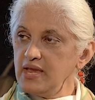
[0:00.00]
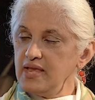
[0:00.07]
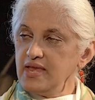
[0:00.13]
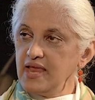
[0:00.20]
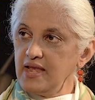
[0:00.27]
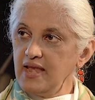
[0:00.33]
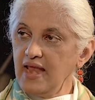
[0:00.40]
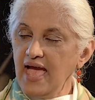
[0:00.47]

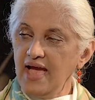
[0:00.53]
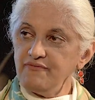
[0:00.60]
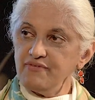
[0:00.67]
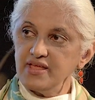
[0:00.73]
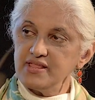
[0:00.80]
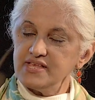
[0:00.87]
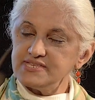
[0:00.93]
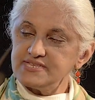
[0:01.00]
in
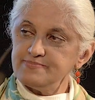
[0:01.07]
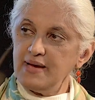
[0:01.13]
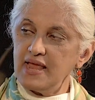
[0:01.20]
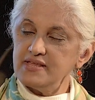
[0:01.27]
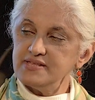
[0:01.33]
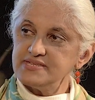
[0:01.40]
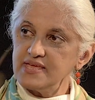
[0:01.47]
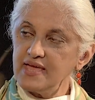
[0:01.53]
having this
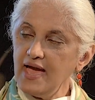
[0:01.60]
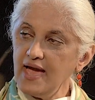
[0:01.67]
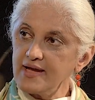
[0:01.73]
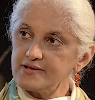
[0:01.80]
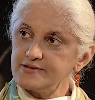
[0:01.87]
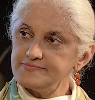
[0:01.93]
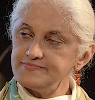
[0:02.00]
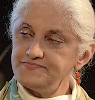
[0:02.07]
balancing
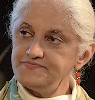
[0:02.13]
act?